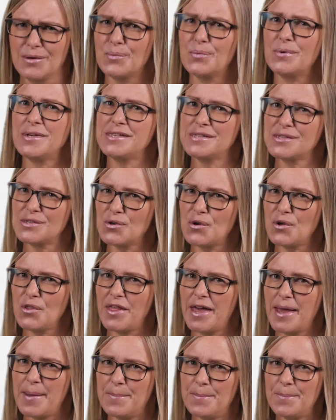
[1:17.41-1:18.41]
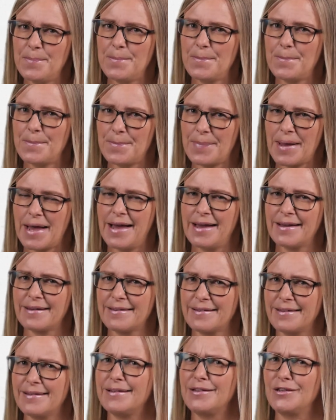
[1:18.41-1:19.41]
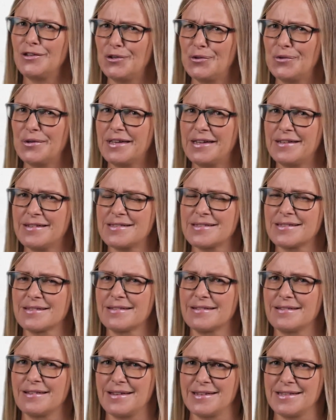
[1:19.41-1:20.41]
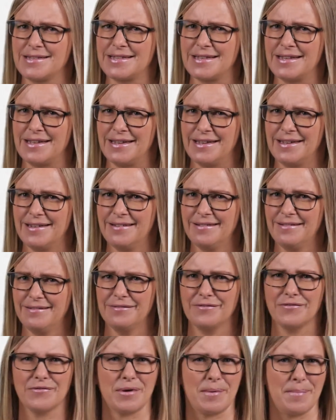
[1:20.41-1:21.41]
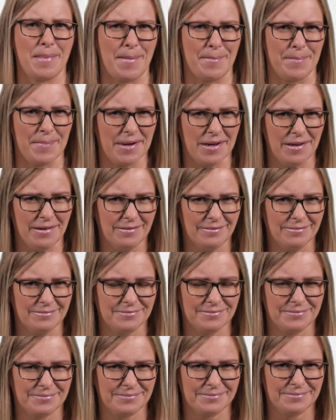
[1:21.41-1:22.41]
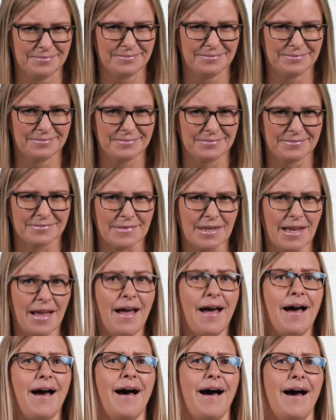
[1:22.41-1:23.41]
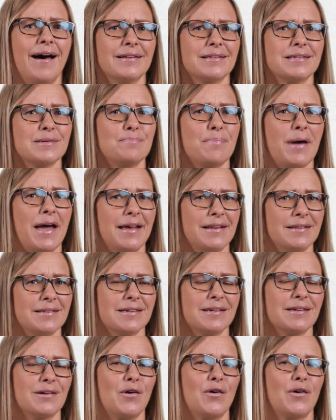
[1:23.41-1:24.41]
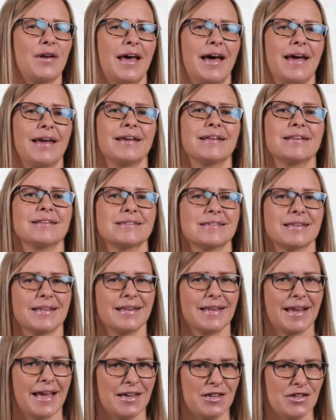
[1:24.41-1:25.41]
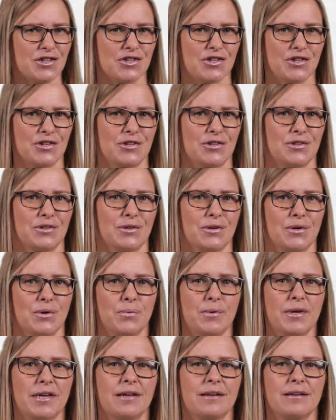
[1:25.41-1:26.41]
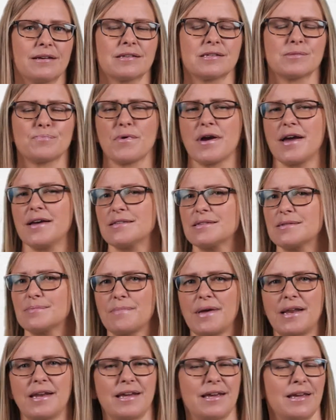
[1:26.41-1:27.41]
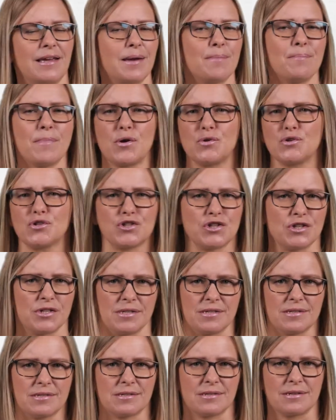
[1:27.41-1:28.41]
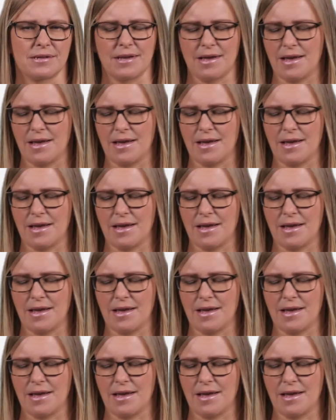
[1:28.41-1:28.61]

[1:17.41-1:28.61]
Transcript: We saw them back in Unit 19, remember? And depending on our intonation, we can express many emotions.